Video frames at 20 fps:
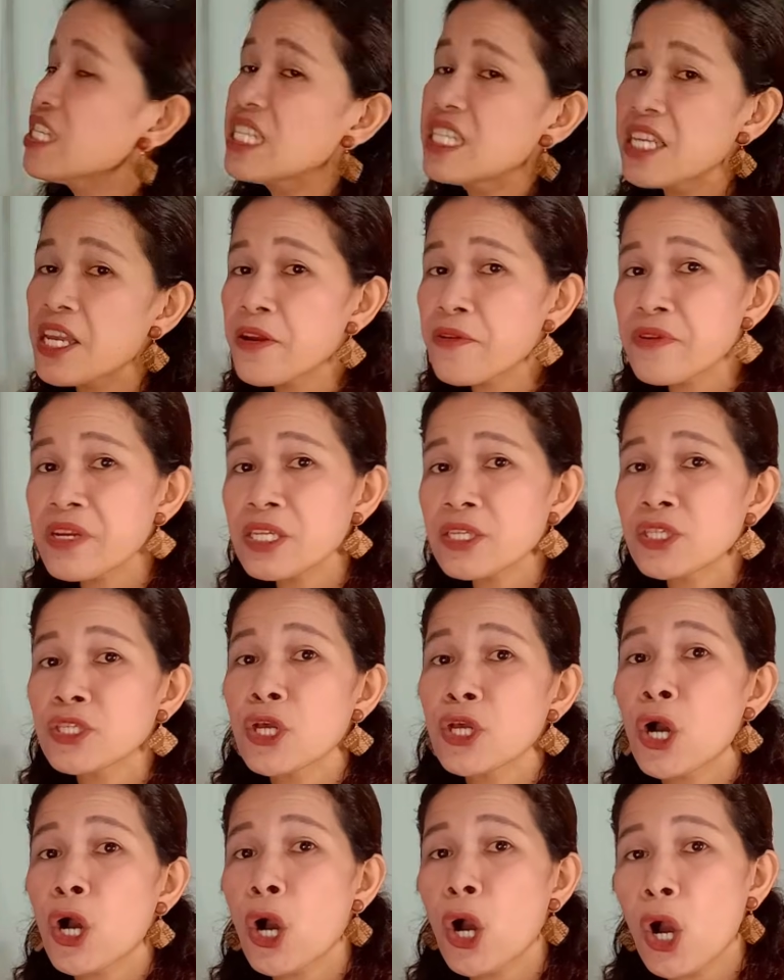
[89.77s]

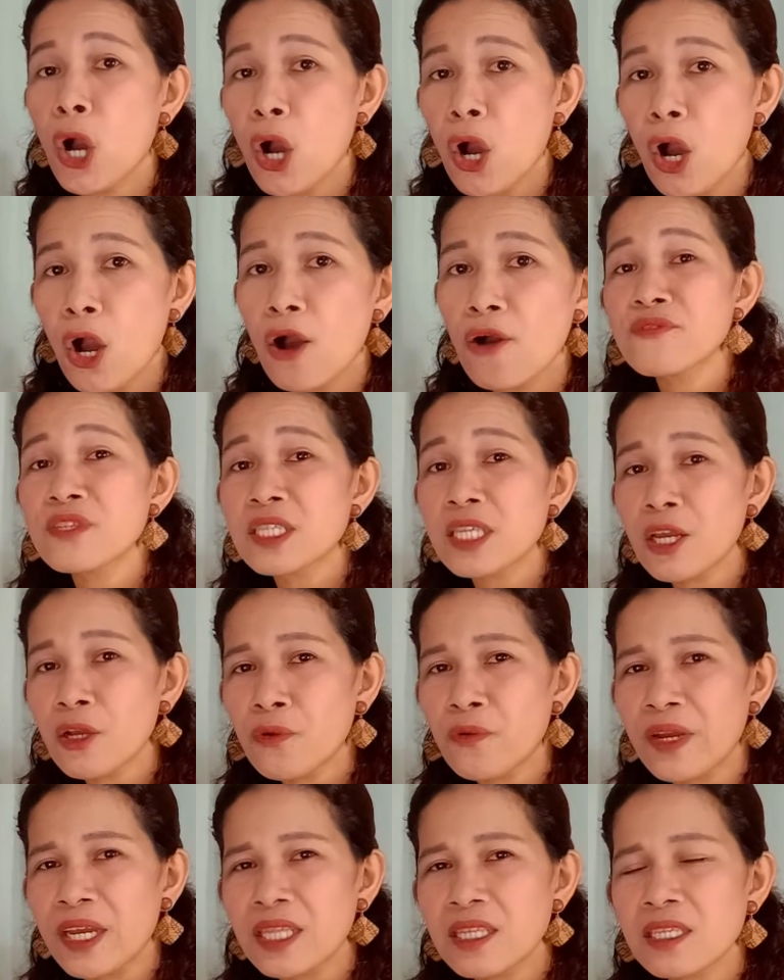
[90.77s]
series of
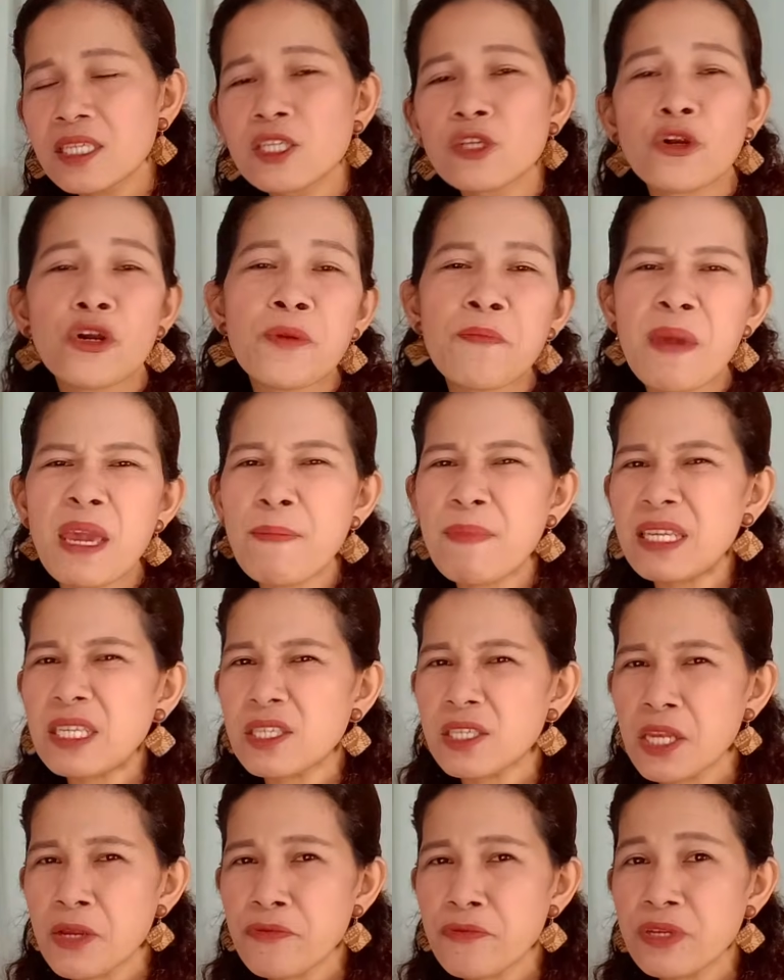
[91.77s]
sequence or maybe
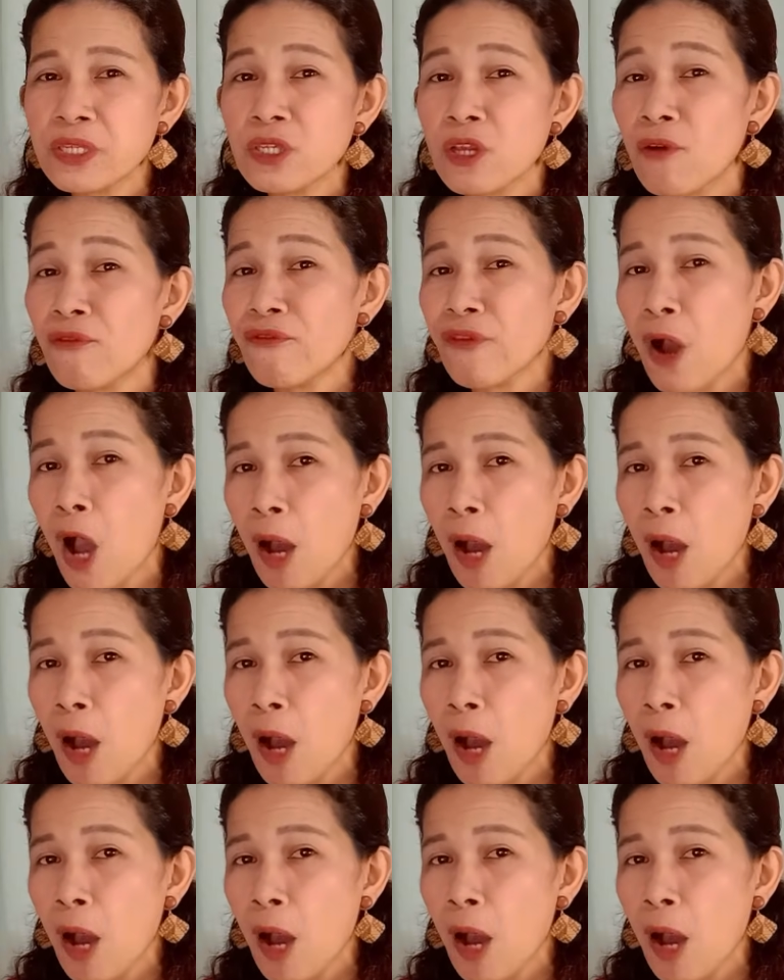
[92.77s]
series of